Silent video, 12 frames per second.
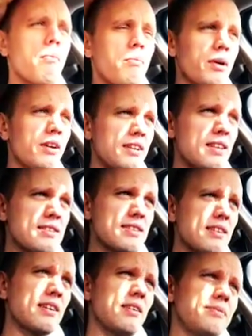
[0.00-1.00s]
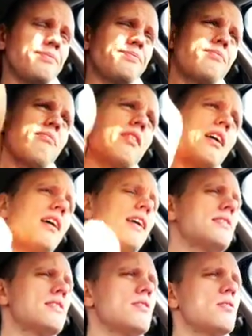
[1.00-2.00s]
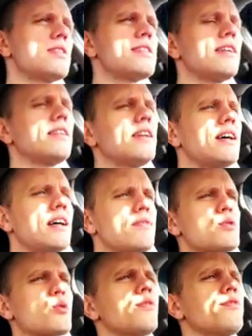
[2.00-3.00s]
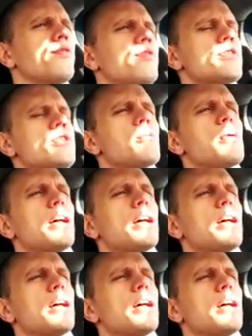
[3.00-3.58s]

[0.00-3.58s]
But at least I guess you can tell that I have sort of some